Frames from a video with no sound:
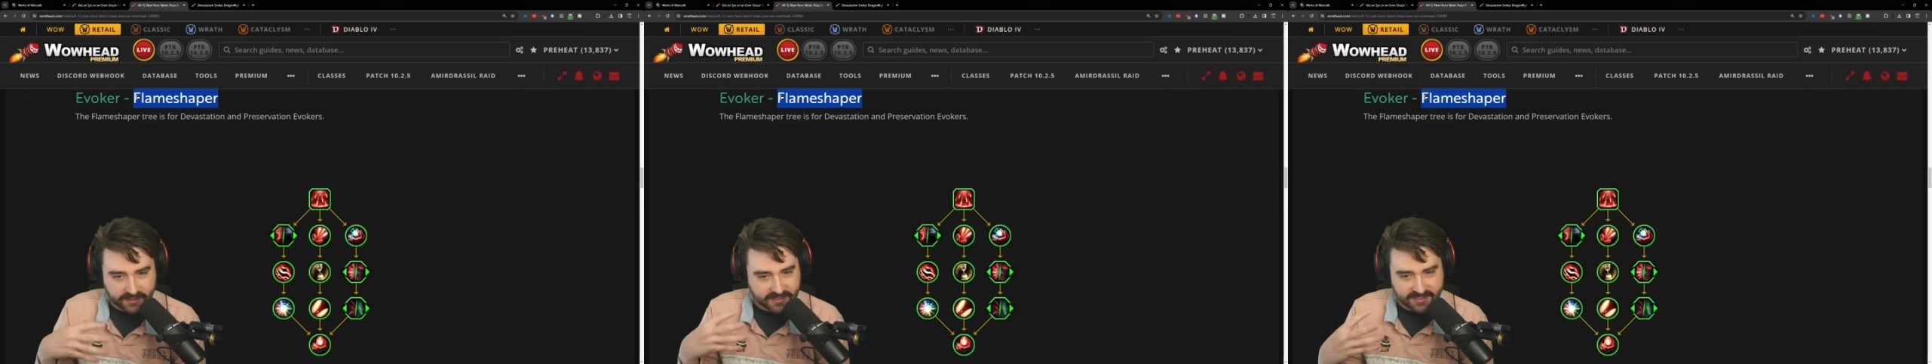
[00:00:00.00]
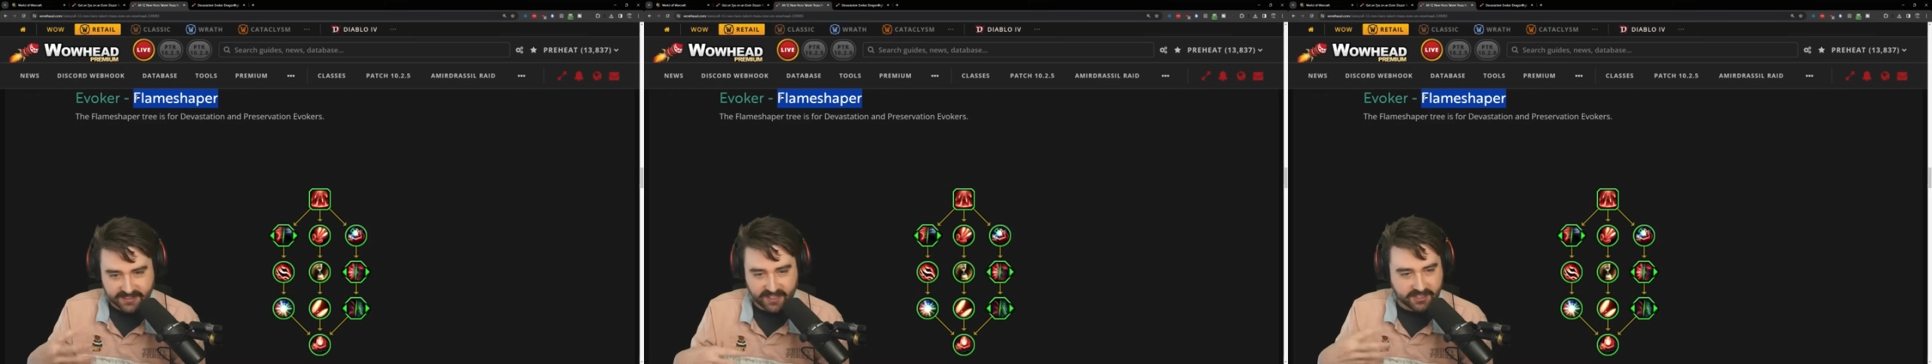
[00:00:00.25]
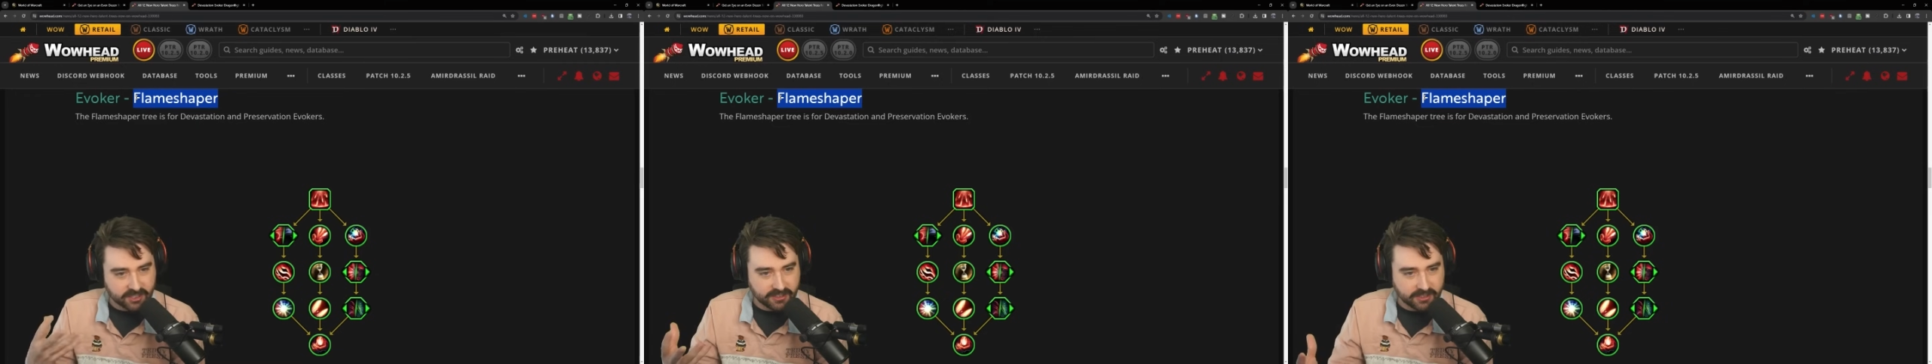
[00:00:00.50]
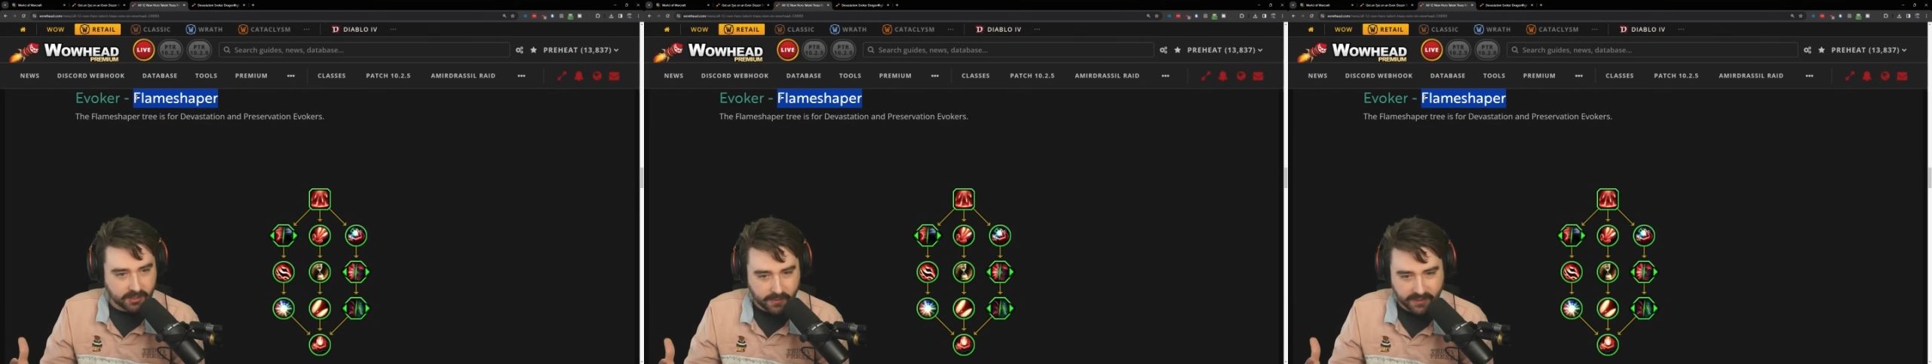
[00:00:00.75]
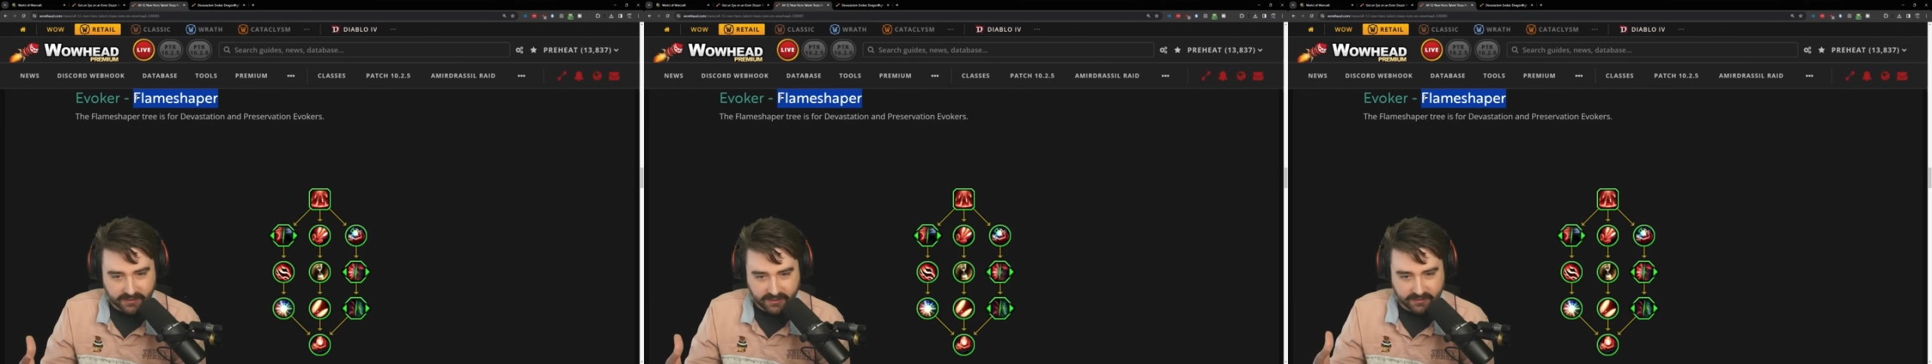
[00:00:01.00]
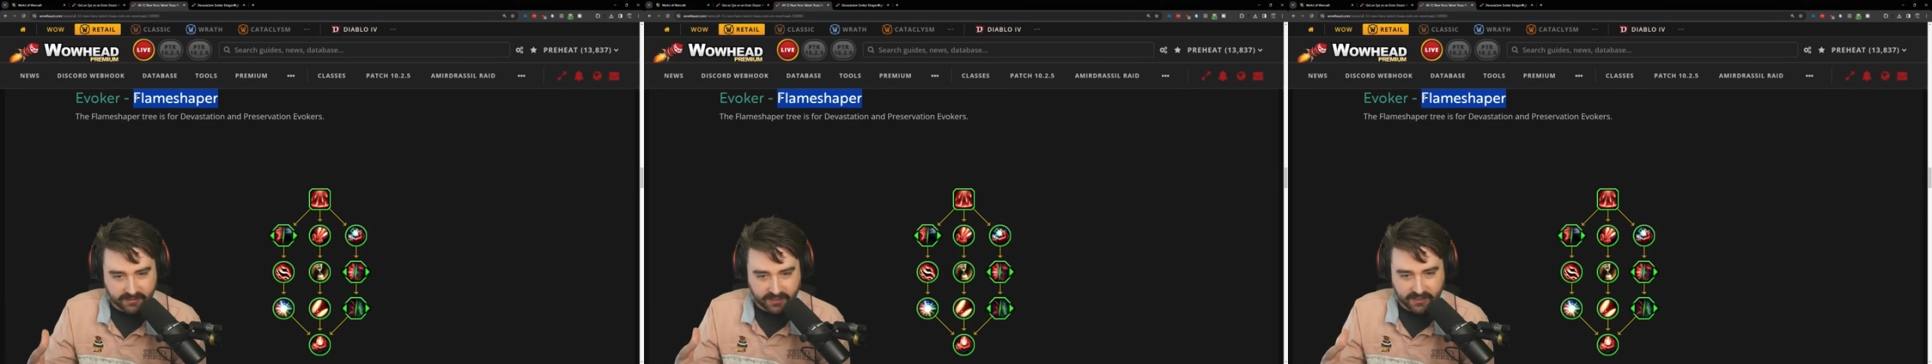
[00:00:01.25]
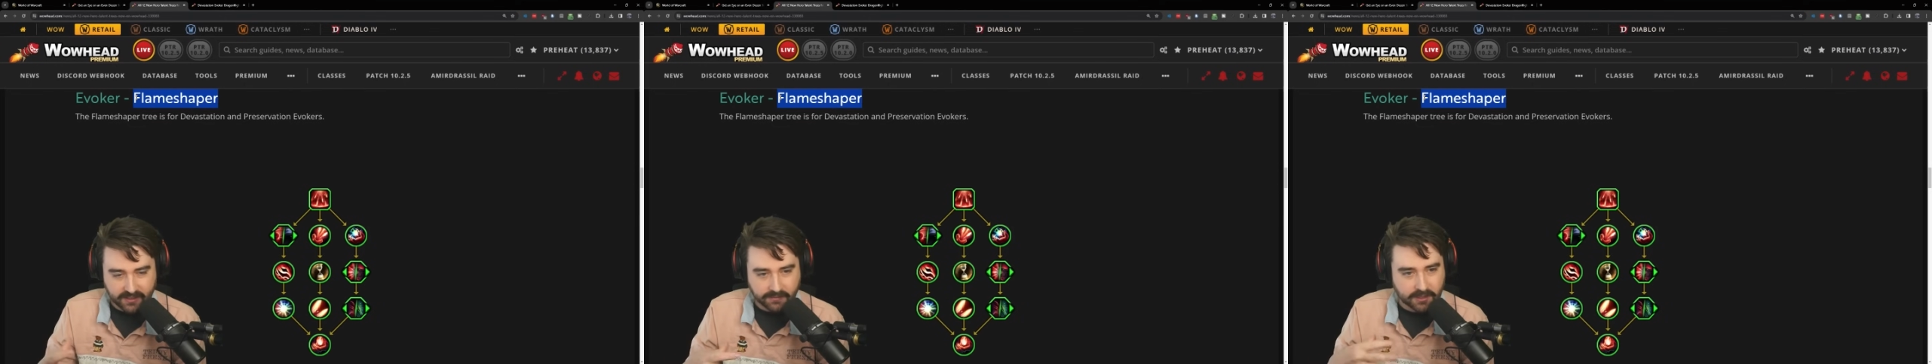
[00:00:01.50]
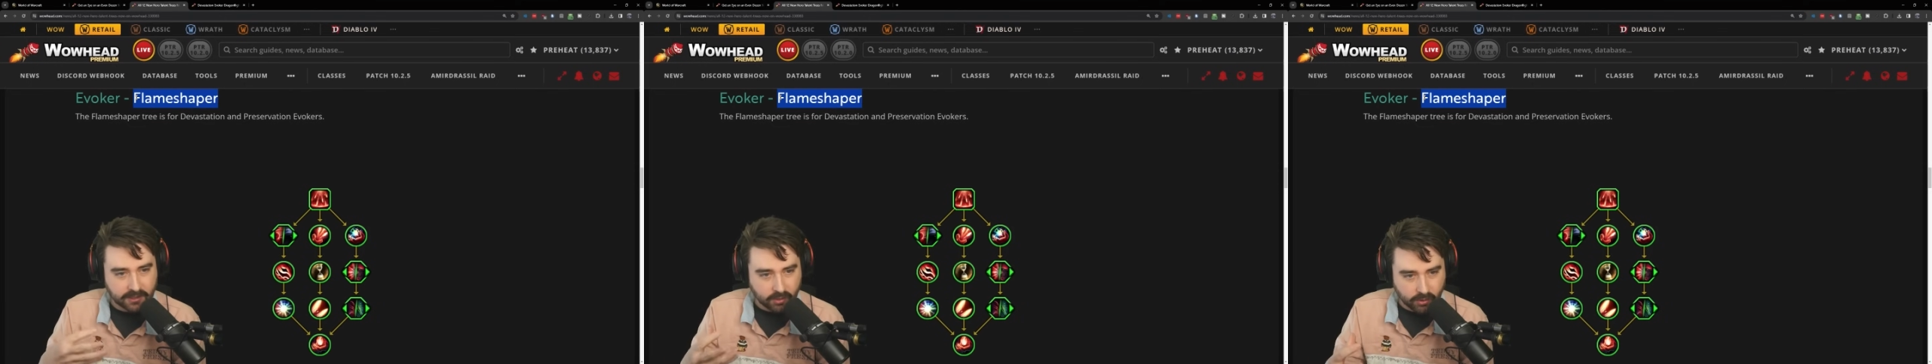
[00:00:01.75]
this is actually doing and thinking of
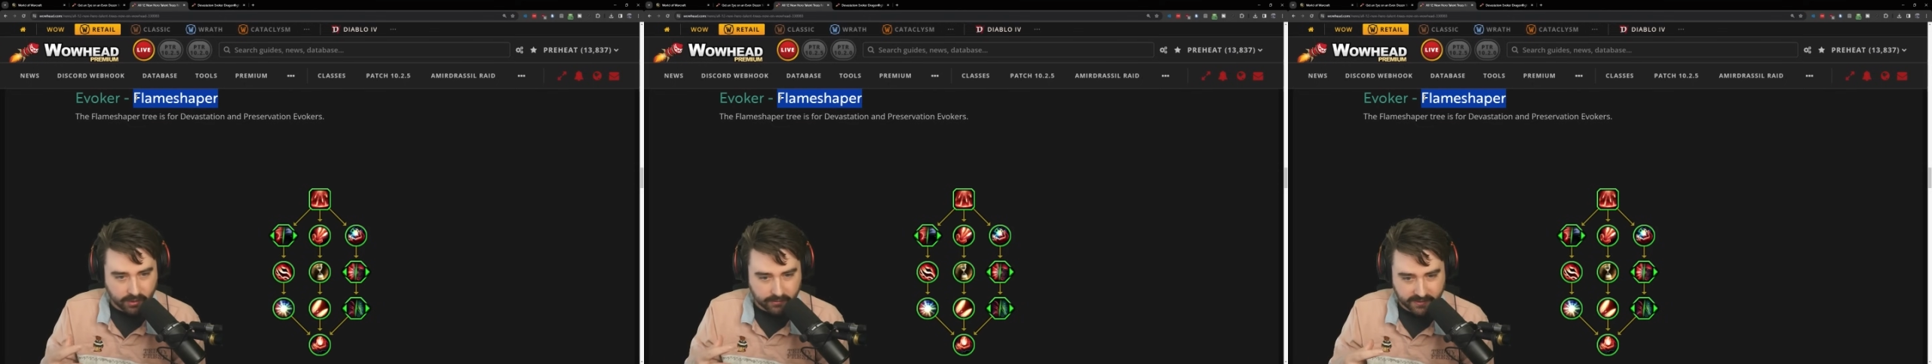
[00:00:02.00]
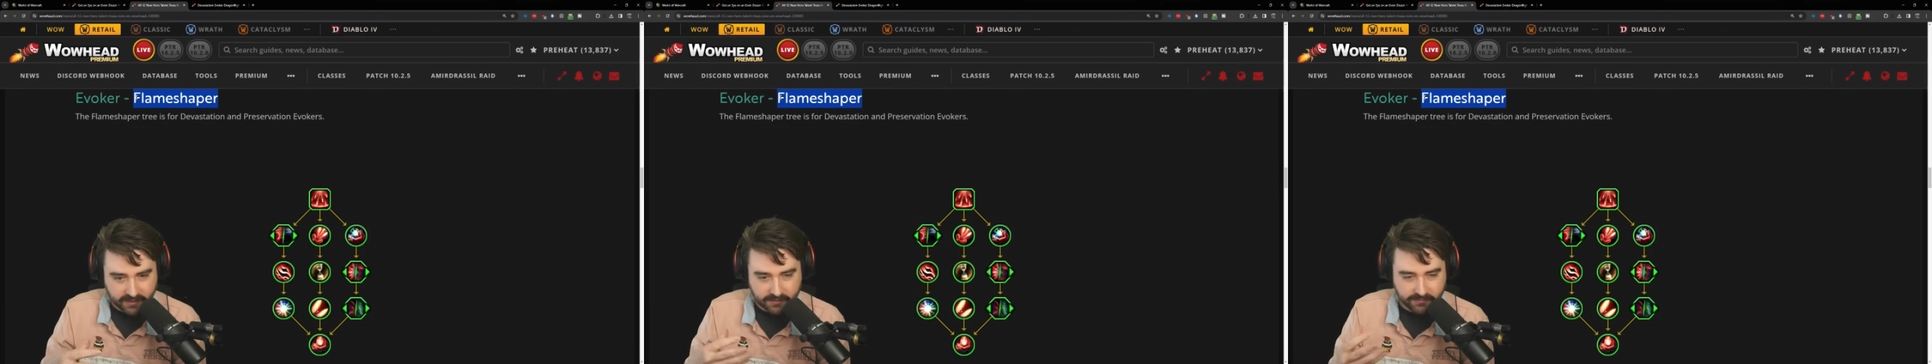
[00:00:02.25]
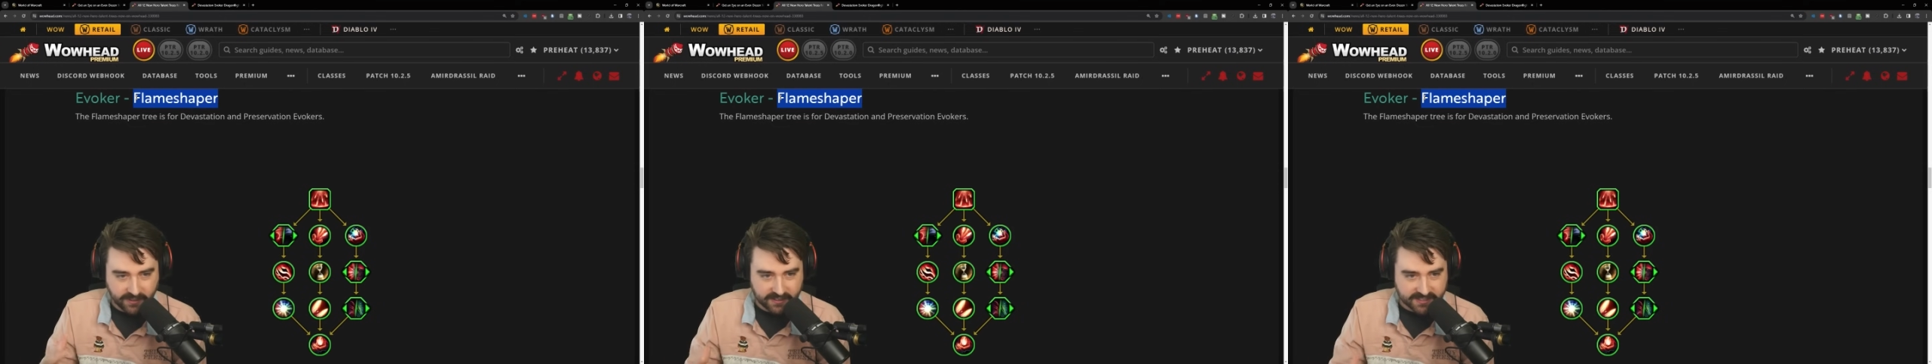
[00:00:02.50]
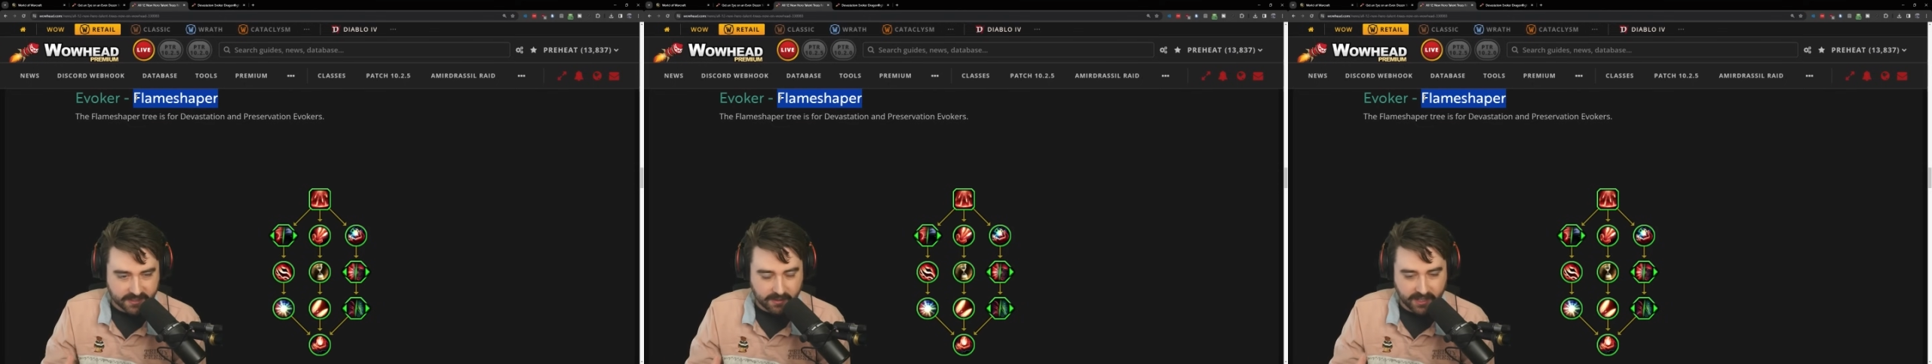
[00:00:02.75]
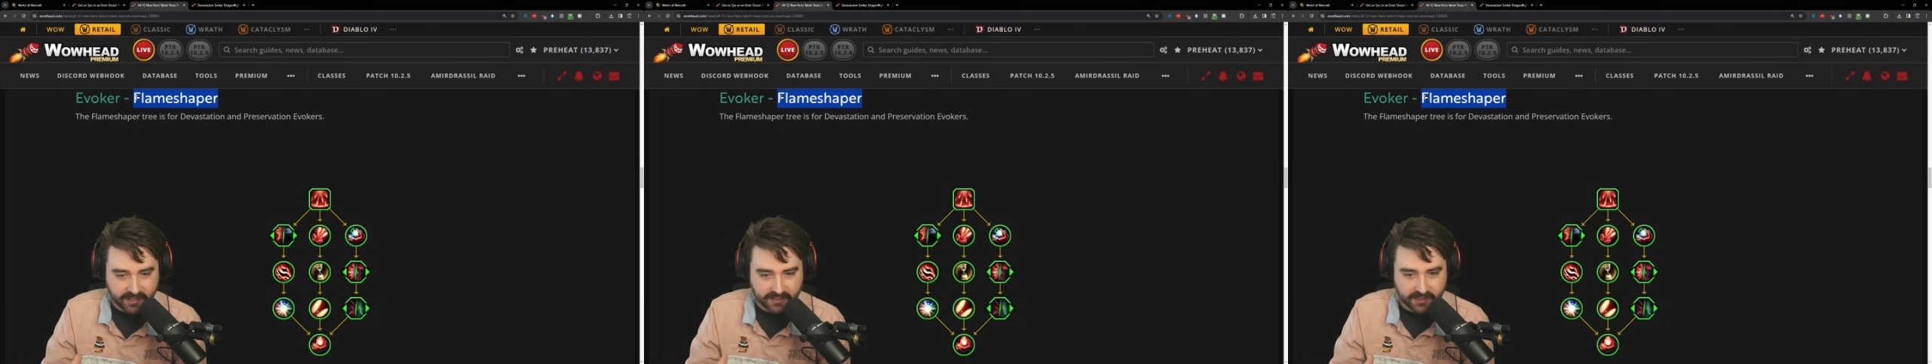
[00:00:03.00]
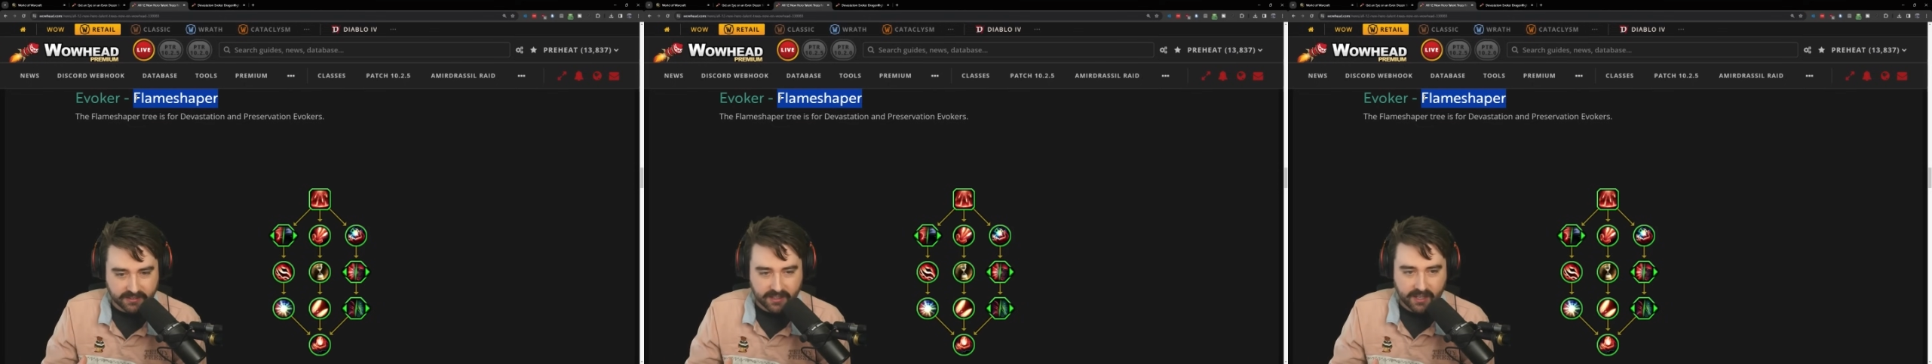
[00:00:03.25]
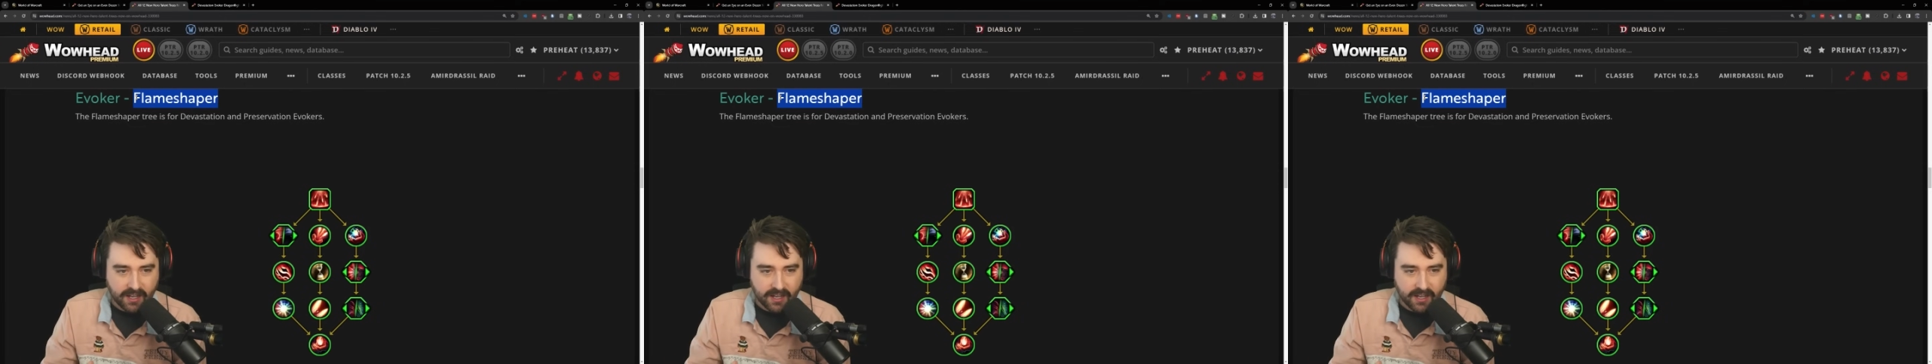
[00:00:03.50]
the lore of it, the fantasy behind it,